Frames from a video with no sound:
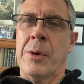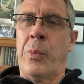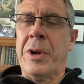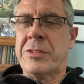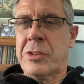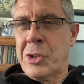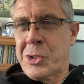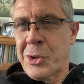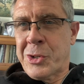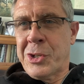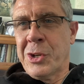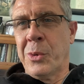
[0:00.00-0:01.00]
Winston
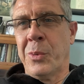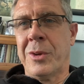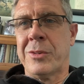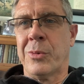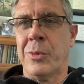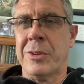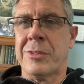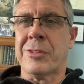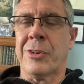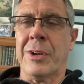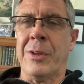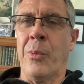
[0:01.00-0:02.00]
Churchill was, was
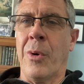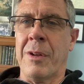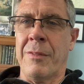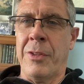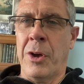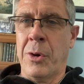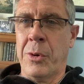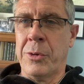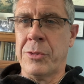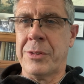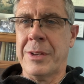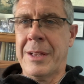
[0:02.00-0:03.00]
certainly one of
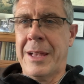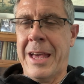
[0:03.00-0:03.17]
those,